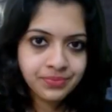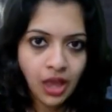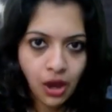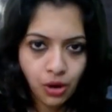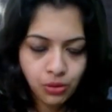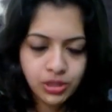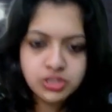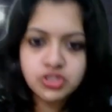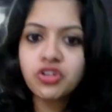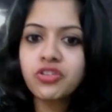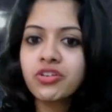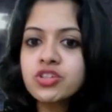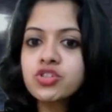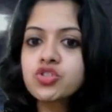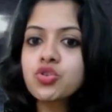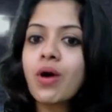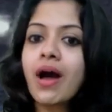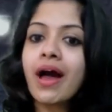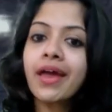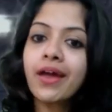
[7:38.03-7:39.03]
Okay, children,
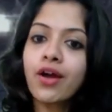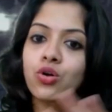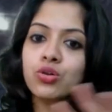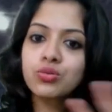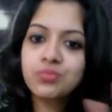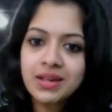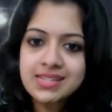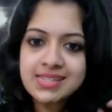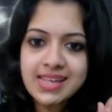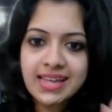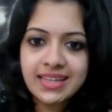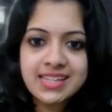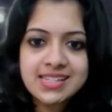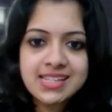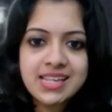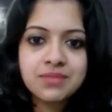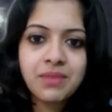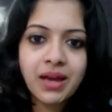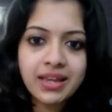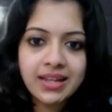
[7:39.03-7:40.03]
so I always say this
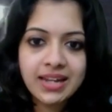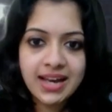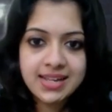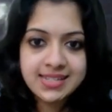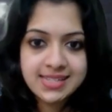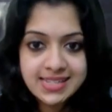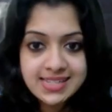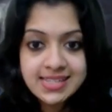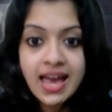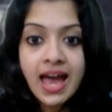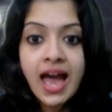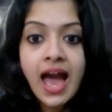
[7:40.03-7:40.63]
in my classes,